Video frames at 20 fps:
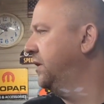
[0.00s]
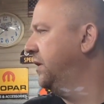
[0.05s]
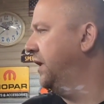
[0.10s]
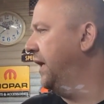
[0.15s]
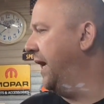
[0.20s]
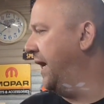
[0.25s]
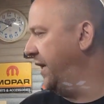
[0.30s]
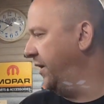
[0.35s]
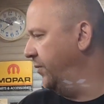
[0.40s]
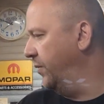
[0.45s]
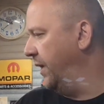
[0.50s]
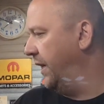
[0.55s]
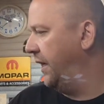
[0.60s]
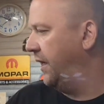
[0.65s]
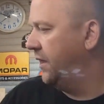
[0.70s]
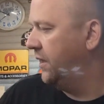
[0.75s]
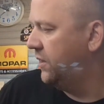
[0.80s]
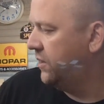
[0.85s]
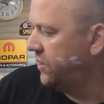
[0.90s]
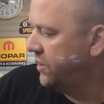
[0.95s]

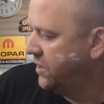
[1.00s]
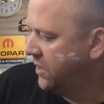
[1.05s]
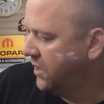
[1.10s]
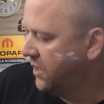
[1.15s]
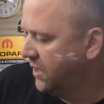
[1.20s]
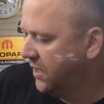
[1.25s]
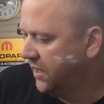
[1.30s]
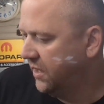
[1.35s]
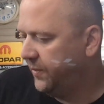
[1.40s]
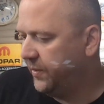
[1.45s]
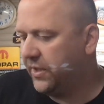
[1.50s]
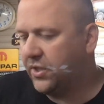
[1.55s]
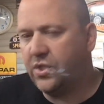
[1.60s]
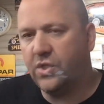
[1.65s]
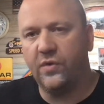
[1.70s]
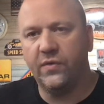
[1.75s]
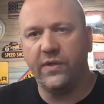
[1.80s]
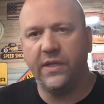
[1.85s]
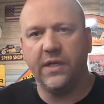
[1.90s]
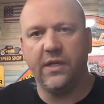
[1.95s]
Anyway, let me get
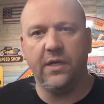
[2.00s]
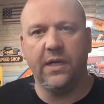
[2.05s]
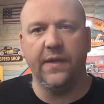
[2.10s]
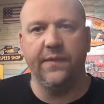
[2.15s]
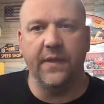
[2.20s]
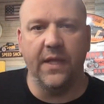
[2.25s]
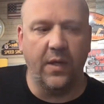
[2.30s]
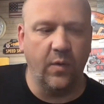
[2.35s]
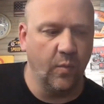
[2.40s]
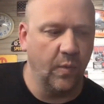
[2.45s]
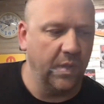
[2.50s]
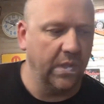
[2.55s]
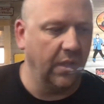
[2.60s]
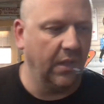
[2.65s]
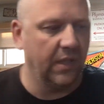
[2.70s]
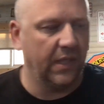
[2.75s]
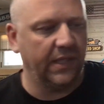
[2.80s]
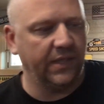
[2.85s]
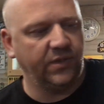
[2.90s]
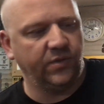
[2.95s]
you over there, and then
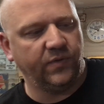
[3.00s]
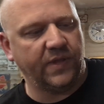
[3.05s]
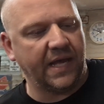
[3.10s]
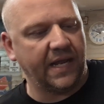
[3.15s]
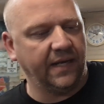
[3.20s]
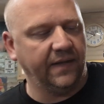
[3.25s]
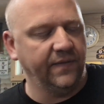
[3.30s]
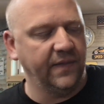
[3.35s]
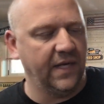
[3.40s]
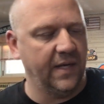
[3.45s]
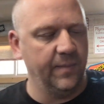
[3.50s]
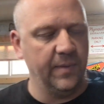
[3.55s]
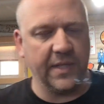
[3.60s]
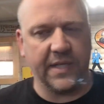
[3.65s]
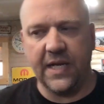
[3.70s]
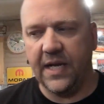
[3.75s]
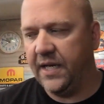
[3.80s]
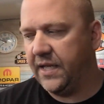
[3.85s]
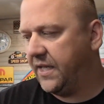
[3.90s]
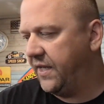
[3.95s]
we'll do that, and then I'm going
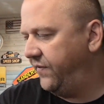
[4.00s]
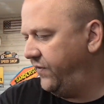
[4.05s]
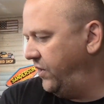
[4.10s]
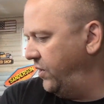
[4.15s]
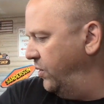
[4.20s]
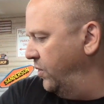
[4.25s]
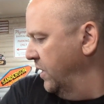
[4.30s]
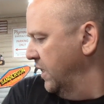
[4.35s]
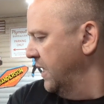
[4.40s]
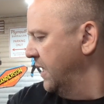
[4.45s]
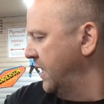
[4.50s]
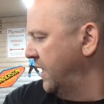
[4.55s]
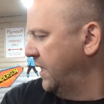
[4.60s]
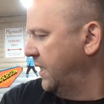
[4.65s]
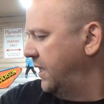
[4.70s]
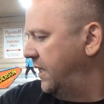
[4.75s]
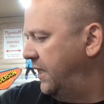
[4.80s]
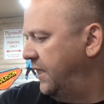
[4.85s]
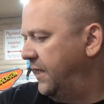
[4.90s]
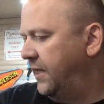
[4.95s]
to kind of give you
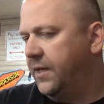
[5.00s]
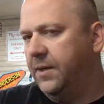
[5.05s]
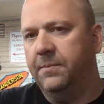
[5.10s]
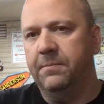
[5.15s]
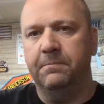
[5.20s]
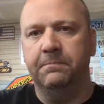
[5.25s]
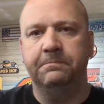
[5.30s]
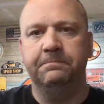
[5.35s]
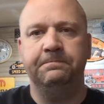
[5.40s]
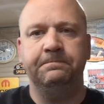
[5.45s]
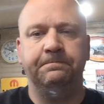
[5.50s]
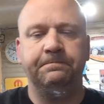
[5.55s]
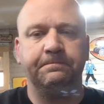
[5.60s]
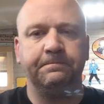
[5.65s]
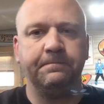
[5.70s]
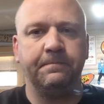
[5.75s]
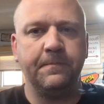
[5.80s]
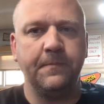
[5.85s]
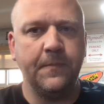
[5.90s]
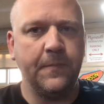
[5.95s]
an
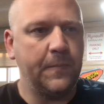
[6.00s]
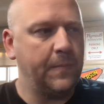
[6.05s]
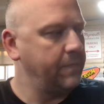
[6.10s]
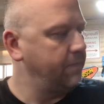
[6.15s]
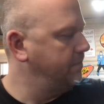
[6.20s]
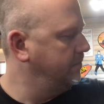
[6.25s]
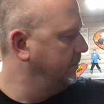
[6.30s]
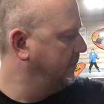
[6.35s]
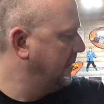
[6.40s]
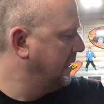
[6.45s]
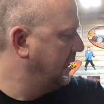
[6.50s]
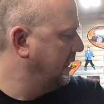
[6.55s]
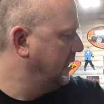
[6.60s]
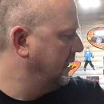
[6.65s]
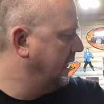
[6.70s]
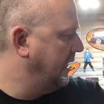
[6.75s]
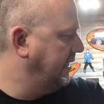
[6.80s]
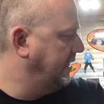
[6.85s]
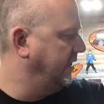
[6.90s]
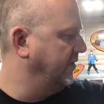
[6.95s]

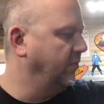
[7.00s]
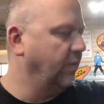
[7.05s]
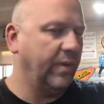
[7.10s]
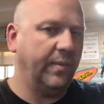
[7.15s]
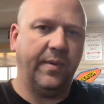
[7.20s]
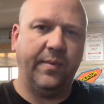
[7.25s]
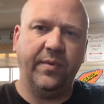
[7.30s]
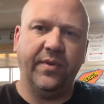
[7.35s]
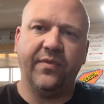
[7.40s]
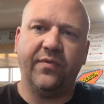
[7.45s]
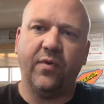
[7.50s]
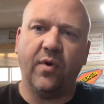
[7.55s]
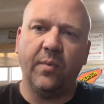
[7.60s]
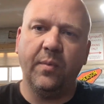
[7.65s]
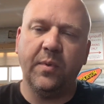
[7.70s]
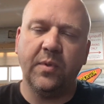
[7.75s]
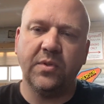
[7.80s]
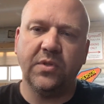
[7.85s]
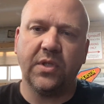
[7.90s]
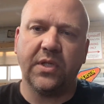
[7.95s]
idea of what maybe the
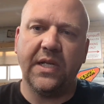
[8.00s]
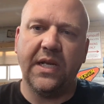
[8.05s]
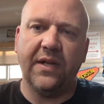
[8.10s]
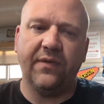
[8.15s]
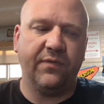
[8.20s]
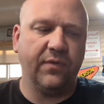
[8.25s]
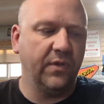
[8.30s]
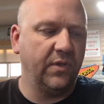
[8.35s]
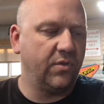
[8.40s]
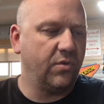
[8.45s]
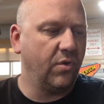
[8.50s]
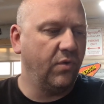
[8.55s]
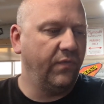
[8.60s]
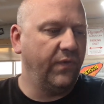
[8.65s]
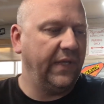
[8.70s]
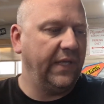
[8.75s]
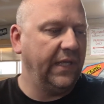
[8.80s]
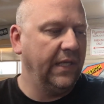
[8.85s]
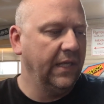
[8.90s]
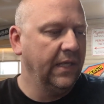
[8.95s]
foreman was looking at for the
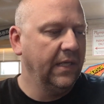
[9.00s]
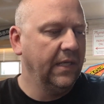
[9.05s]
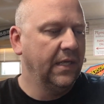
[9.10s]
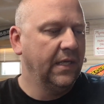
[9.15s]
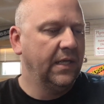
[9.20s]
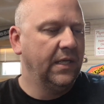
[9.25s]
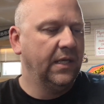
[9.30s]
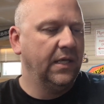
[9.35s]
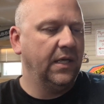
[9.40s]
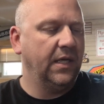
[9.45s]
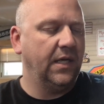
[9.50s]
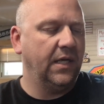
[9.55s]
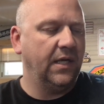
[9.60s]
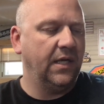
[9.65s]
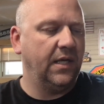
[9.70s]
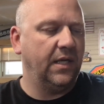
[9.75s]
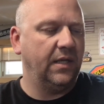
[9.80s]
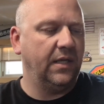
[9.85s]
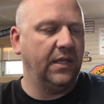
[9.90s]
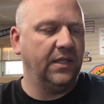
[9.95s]
trophy,
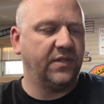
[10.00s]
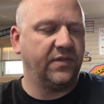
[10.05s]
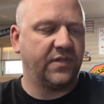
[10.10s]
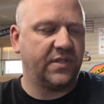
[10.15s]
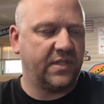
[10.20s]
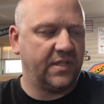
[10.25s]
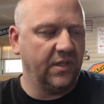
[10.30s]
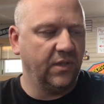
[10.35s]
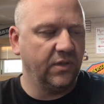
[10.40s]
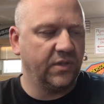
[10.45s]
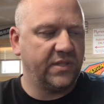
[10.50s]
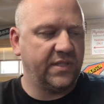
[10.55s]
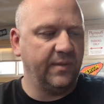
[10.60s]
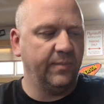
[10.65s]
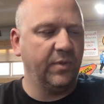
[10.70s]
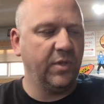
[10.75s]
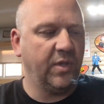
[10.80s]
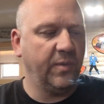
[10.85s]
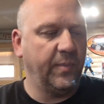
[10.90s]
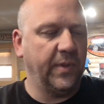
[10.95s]
It's still
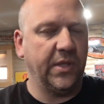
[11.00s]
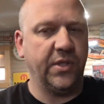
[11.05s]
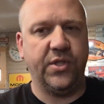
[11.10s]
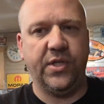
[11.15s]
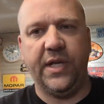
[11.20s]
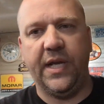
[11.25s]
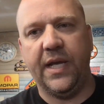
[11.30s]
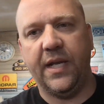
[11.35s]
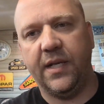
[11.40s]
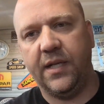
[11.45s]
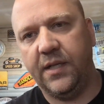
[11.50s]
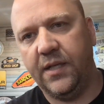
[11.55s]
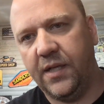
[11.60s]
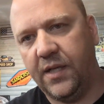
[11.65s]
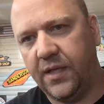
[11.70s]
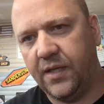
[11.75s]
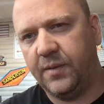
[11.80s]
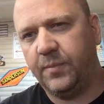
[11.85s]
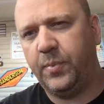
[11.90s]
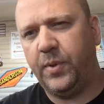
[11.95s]
similar, but she had
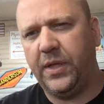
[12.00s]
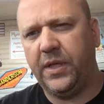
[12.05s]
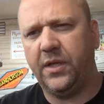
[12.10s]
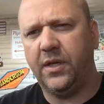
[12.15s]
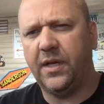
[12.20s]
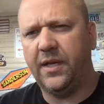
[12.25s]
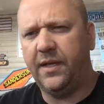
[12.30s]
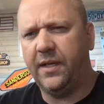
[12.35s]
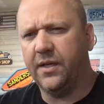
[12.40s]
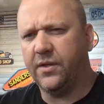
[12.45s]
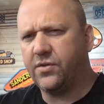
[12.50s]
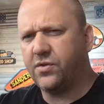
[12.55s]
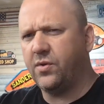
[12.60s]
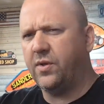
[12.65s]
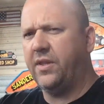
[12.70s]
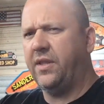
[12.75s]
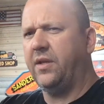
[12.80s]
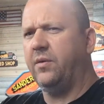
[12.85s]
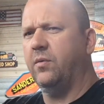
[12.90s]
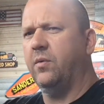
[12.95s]
a pretty good idea. So
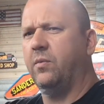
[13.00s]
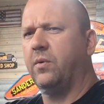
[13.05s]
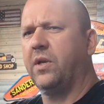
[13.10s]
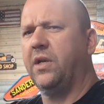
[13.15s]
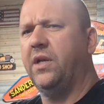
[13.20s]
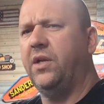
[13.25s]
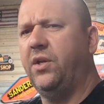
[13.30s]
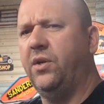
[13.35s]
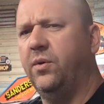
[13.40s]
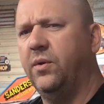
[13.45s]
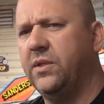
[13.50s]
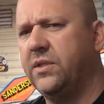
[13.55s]
I think what we're gonna do